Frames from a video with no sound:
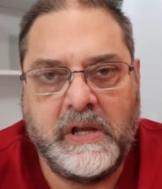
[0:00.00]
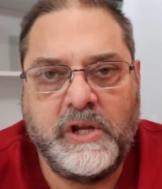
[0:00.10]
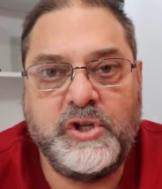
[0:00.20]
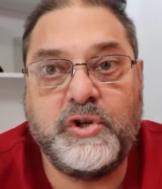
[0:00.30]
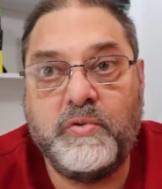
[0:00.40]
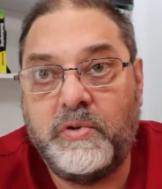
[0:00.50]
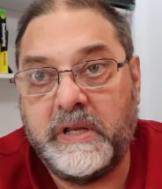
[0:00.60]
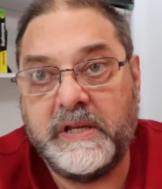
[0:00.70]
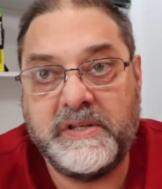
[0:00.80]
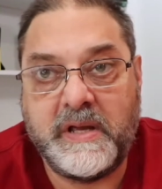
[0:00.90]

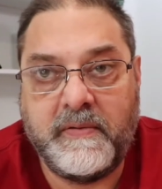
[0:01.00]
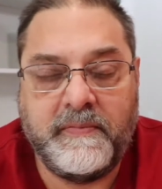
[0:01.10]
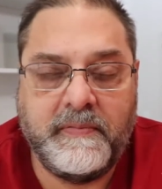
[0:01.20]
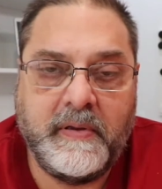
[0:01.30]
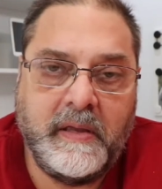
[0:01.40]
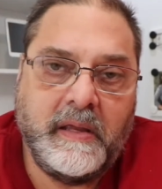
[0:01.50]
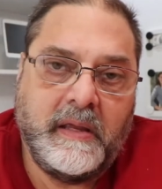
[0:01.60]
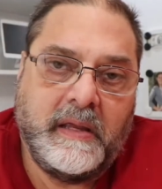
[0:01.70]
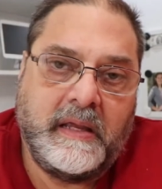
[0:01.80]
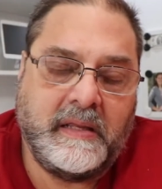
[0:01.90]
schooling stuff
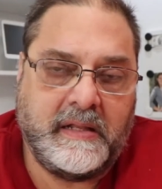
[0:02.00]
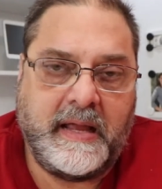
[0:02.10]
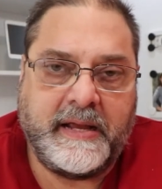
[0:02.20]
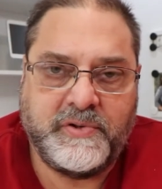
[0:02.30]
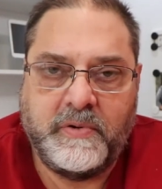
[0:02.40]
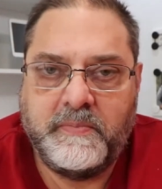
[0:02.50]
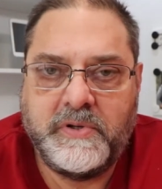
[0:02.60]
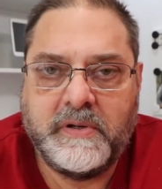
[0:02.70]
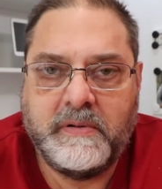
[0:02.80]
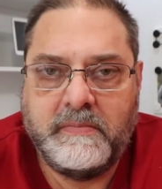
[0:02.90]
in the classroom
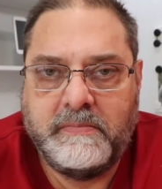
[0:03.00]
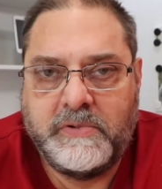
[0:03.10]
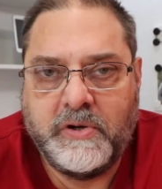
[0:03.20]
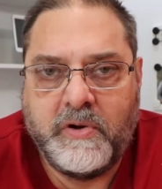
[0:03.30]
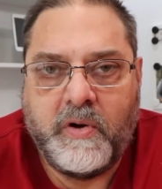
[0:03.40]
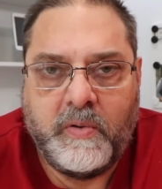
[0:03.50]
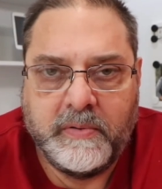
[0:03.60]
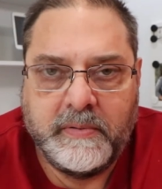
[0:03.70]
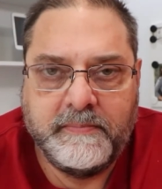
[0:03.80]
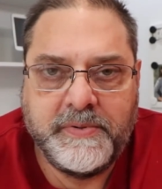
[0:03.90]
took
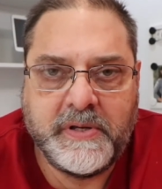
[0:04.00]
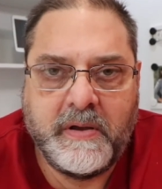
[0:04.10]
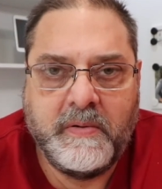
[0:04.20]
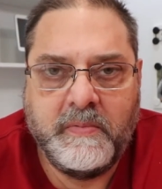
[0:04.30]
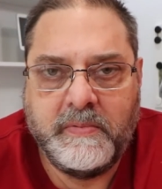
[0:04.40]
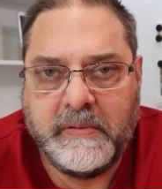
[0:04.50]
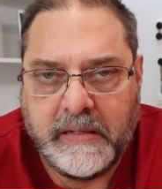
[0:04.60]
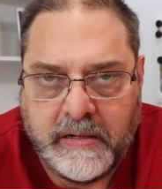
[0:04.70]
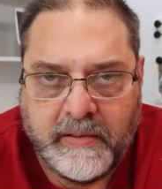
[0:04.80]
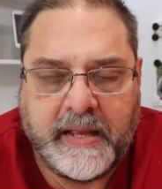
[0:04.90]
hold. So,
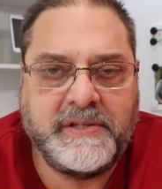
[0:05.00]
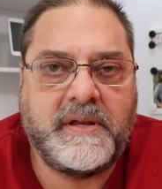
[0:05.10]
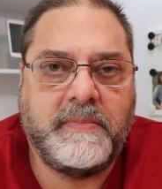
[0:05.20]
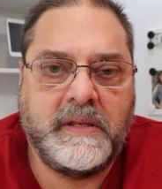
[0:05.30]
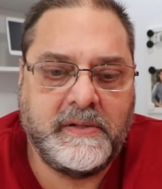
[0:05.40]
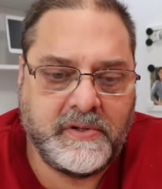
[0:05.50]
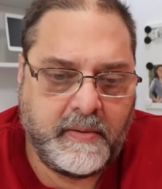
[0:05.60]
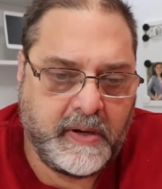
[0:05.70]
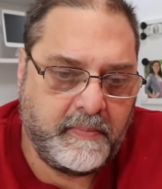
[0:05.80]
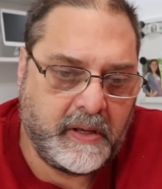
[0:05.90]
that's something that's
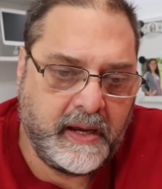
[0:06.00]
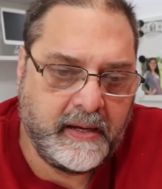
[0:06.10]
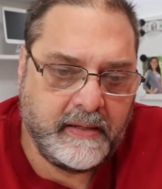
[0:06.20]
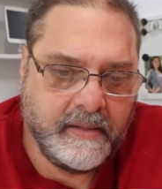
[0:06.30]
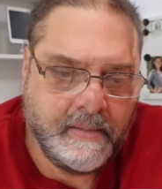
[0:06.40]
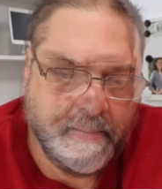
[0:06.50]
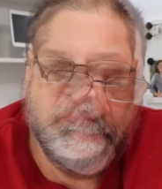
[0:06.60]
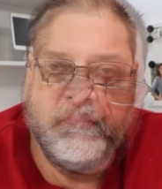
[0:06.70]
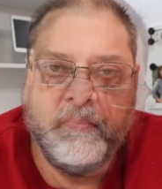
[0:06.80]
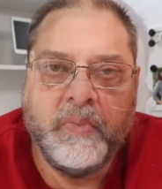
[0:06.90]
on my plate.
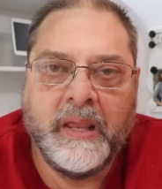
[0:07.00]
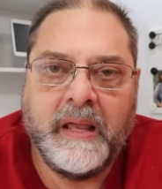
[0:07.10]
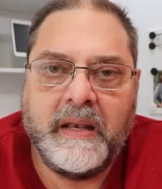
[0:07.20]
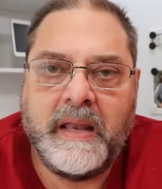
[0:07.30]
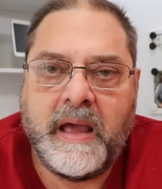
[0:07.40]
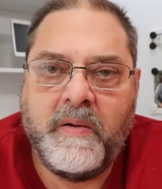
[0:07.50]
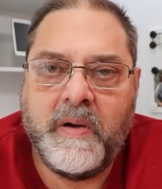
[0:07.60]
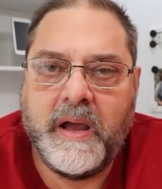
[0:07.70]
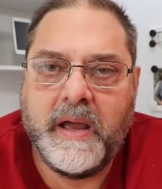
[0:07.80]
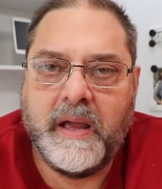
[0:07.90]
Now,
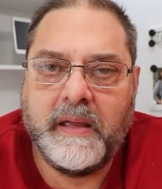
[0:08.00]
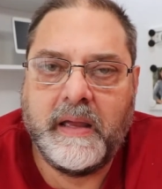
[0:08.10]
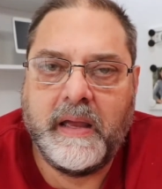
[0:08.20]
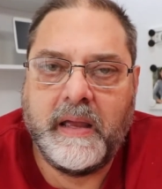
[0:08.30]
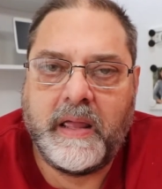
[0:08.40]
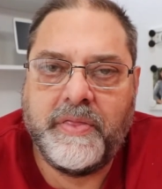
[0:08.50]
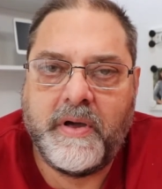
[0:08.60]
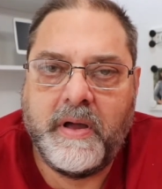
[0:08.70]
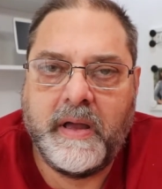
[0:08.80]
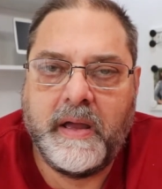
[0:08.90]
I've
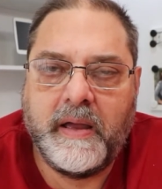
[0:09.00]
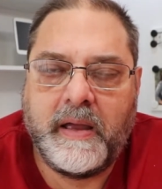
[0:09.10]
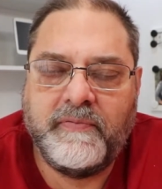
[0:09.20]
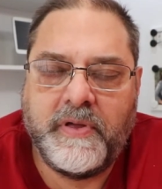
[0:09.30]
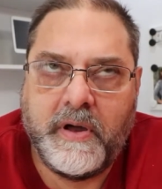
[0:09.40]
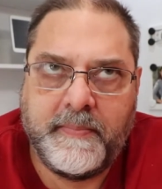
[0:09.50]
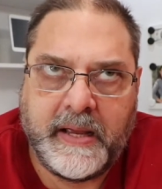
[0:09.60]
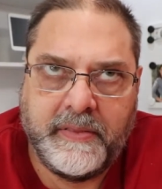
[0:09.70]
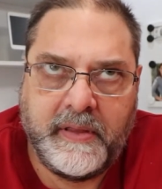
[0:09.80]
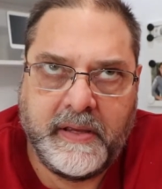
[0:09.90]
thought
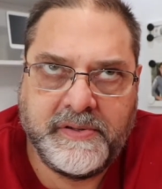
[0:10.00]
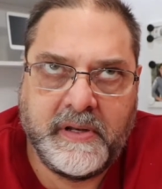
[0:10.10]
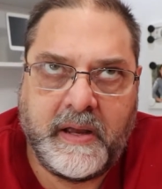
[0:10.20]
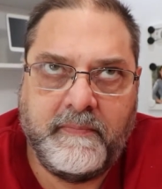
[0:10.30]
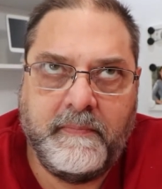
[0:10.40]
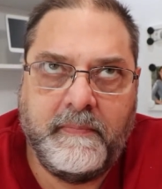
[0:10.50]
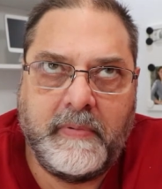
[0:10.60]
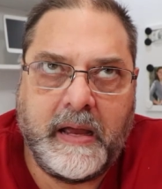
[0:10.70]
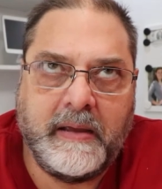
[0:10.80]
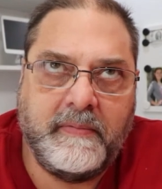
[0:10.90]
about this, and
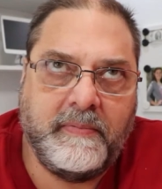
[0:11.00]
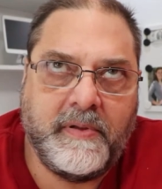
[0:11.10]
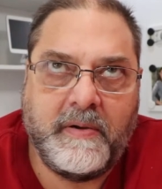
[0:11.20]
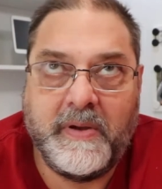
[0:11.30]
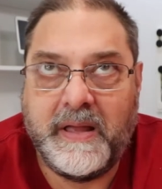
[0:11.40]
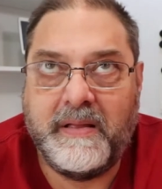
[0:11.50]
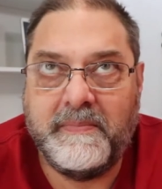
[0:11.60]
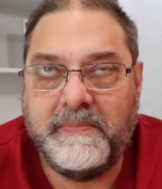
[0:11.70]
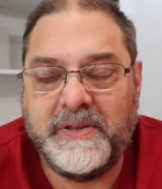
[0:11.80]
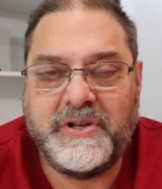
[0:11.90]
I thought,
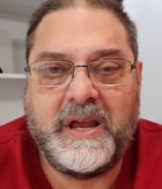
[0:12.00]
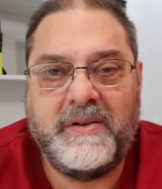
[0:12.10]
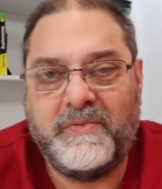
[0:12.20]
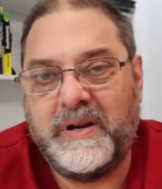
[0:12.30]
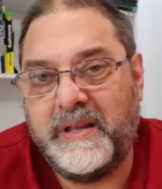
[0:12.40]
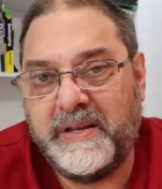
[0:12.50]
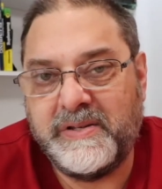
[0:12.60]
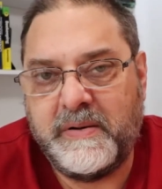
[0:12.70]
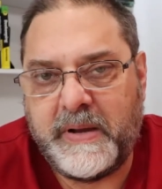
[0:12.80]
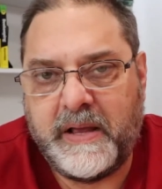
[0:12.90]
well, the channel really
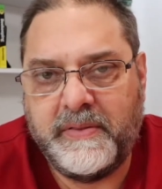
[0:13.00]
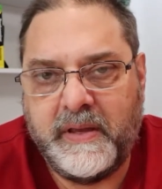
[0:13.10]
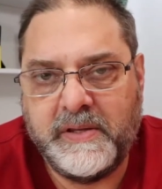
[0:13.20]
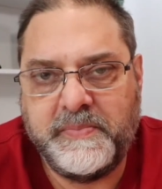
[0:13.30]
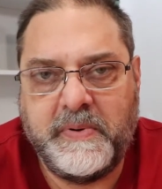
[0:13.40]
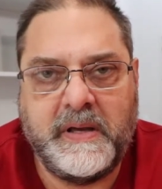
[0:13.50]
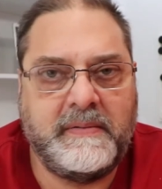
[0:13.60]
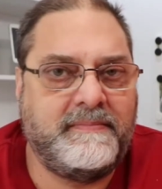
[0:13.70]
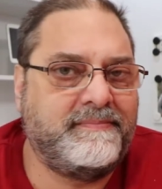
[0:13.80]
isn't about this, but